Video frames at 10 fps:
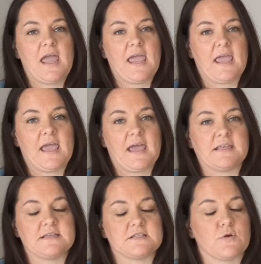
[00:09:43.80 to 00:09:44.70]

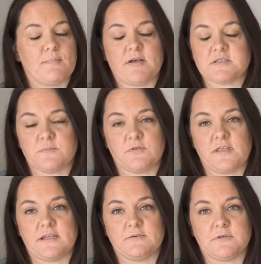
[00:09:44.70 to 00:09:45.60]
and it's quite possible
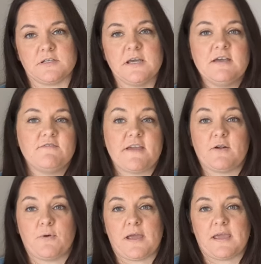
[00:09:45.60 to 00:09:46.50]
that it would
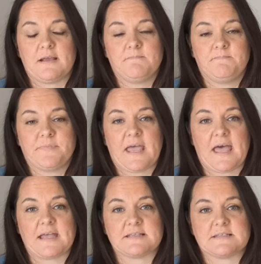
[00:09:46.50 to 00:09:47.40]
fade away
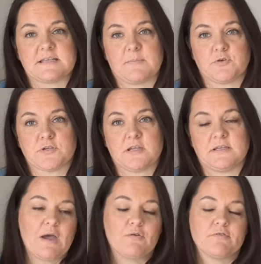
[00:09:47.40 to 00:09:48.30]
as time goes on.
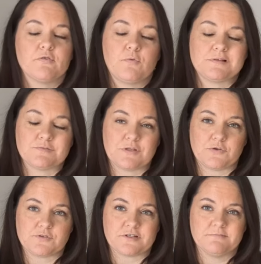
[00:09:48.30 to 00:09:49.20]
However, there was one
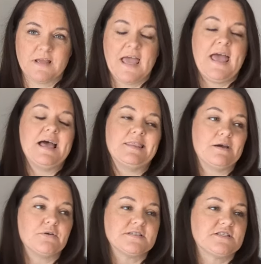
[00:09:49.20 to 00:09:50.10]
loser, and
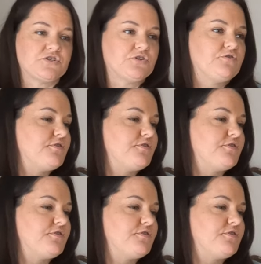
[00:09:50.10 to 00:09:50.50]
that was the General